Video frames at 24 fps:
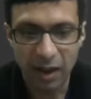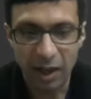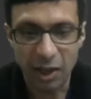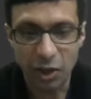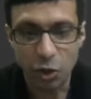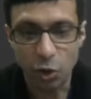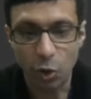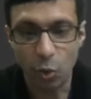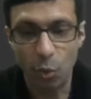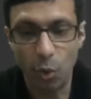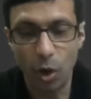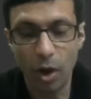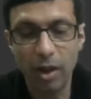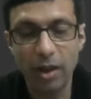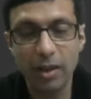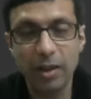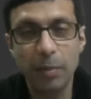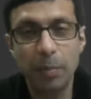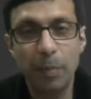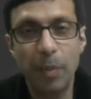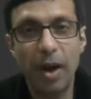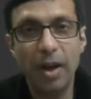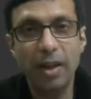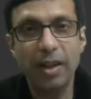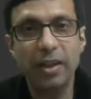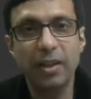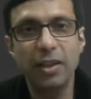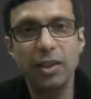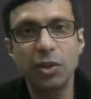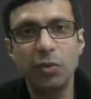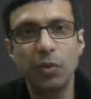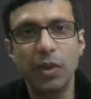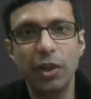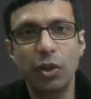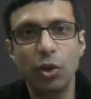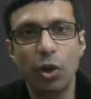And so what are the
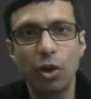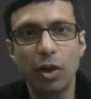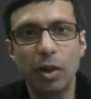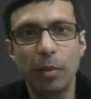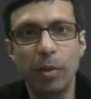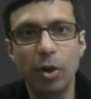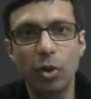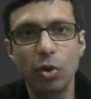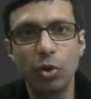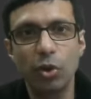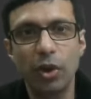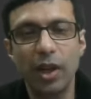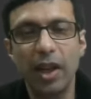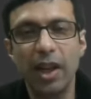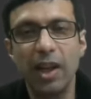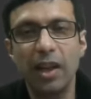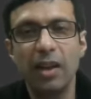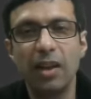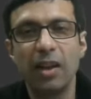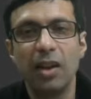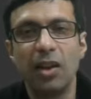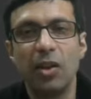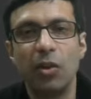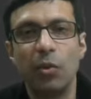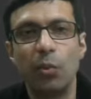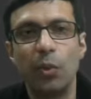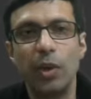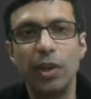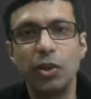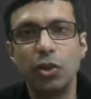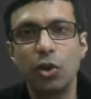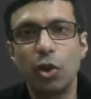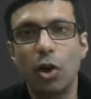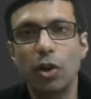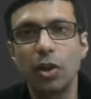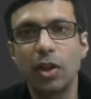particles we talked about today? We
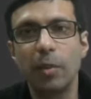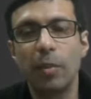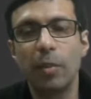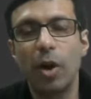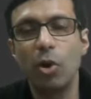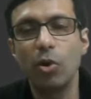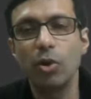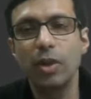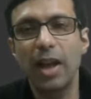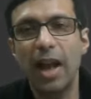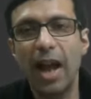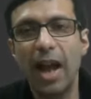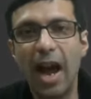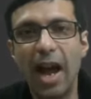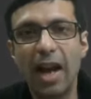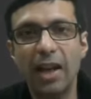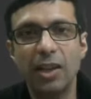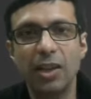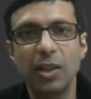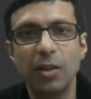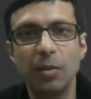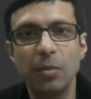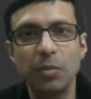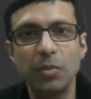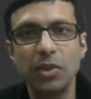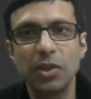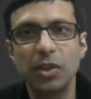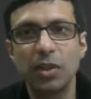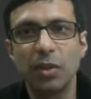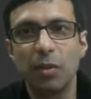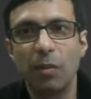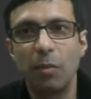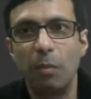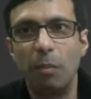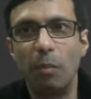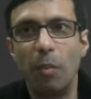talked about
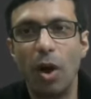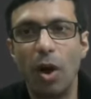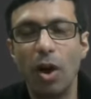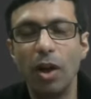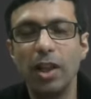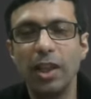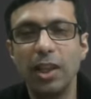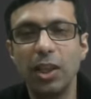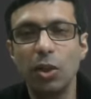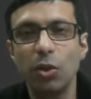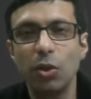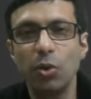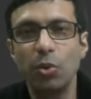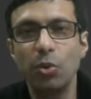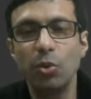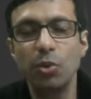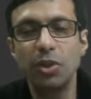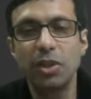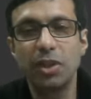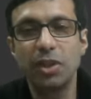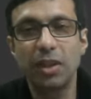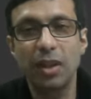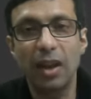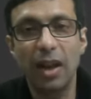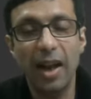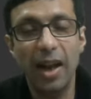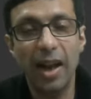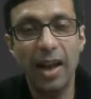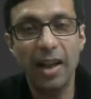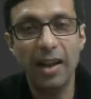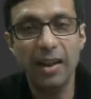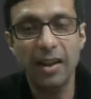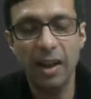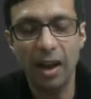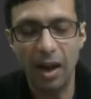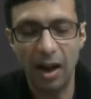atoms, molecules,
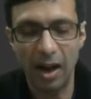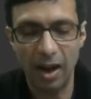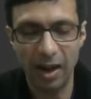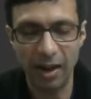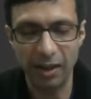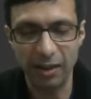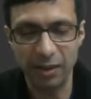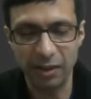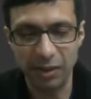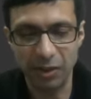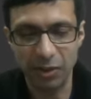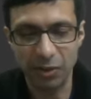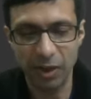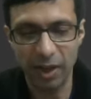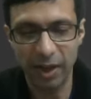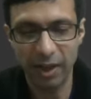and ions,